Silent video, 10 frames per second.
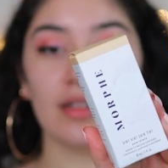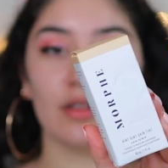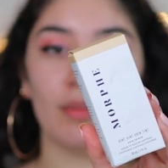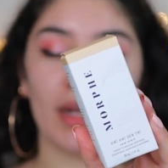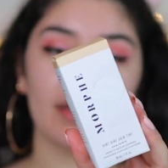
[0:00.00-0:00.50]
is
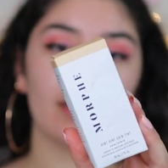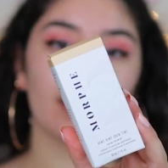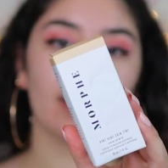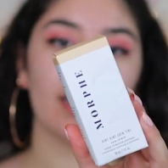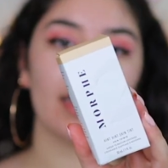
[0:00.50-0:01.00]

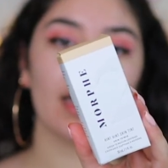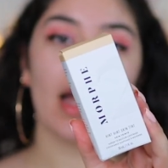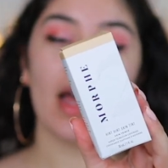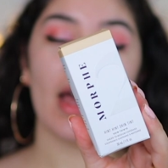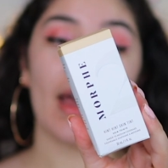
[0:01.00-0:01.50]
basically
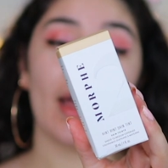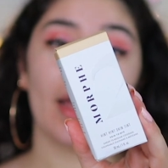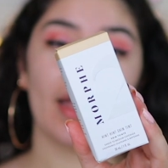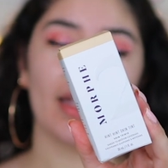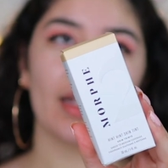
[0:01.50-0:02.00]
a
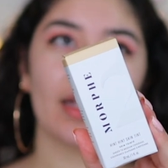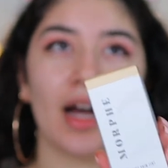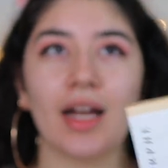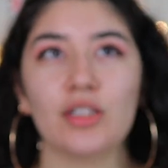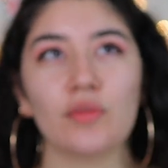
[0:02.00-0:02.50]

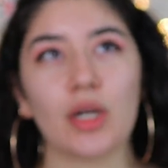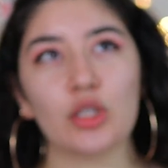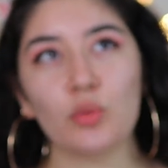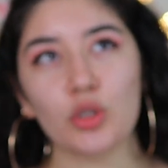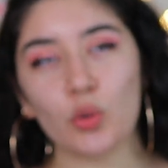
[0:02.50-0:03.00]
kind of, I
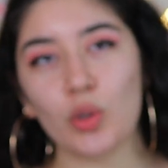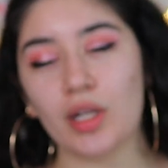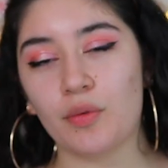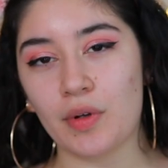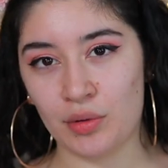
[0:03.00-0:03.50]
don't want to call it
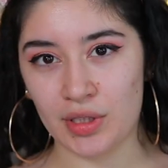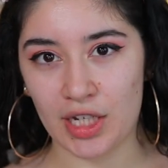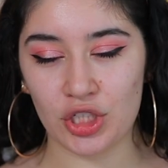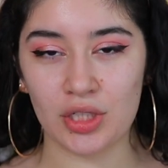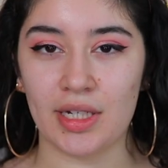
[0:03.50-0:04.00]
a
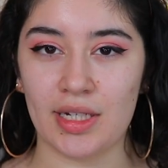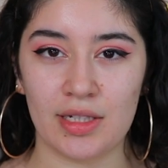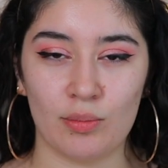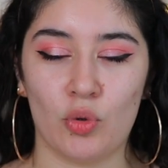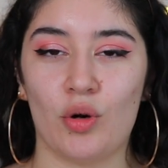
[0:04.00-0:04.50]
foundation, it
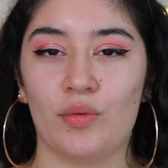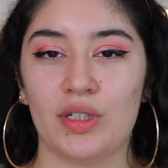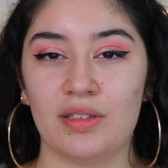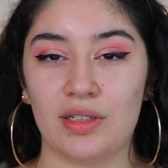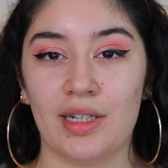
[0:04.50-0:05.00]
is more of a
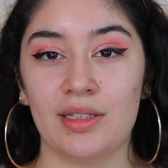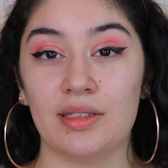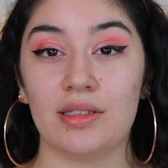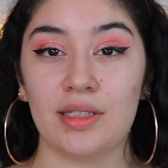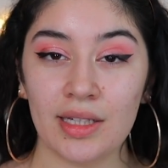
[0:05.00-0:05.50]
skin
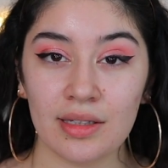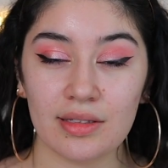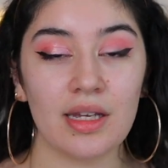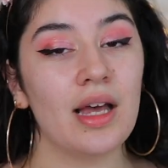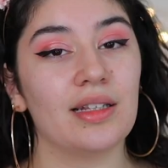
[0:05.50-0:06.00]

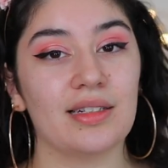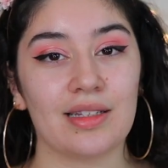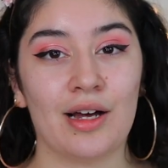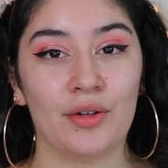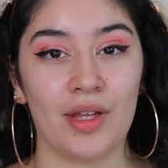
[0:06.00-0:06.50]
tint. That's
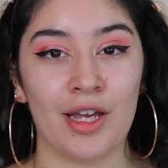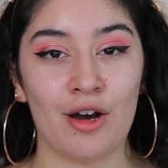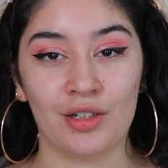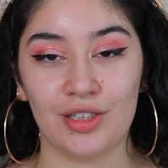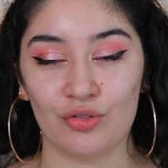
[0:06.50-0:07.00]
how they
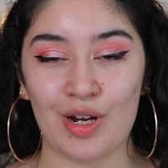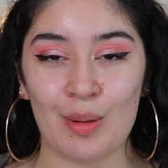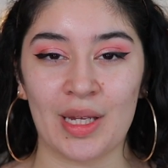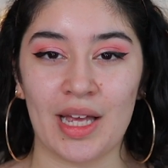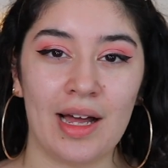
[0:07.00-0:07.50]
are
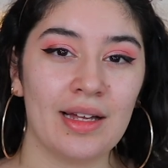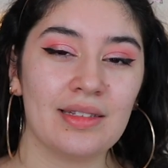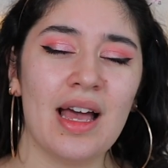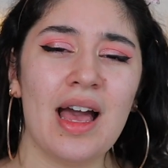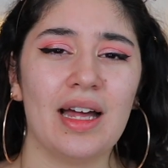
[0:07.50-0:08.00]
describing it as.
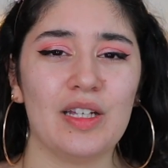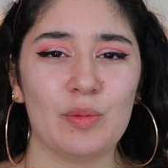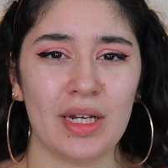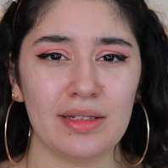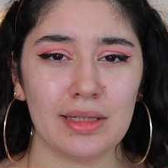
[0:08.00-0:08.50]
And it's
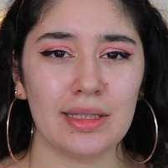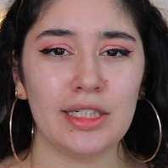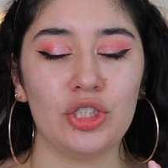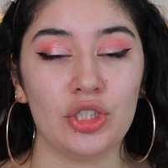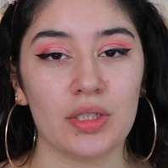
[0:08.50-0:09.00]
basically
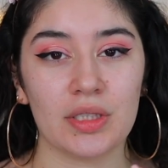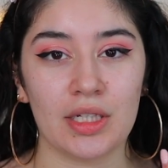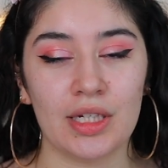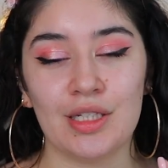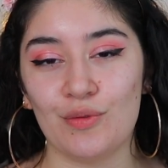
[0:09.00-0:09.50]
just
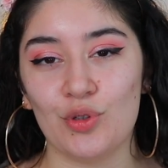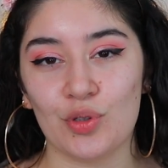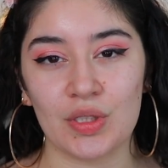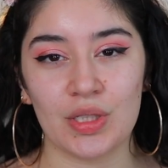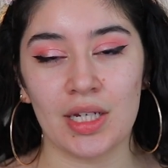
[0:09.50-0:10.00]
going to give your
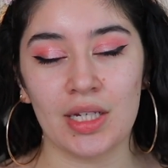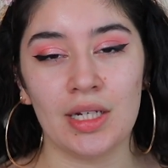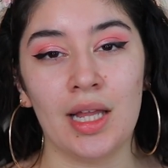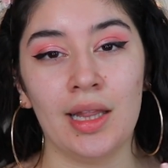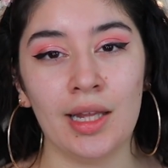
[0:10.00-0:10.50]
skin
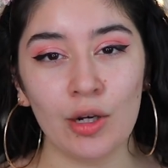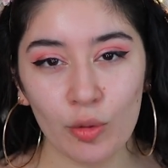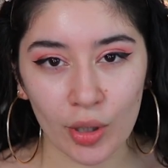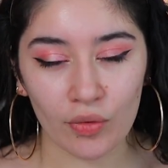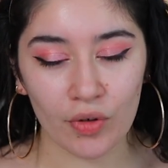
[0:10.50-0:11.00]
a little
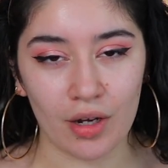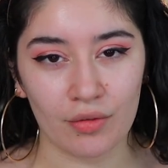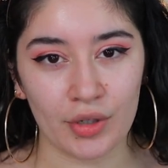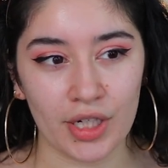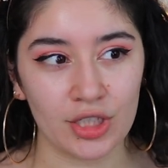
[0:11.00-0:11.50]
bit of
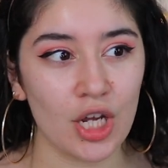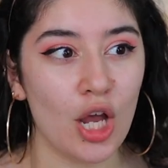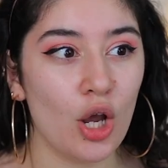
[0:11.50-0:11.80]
coverage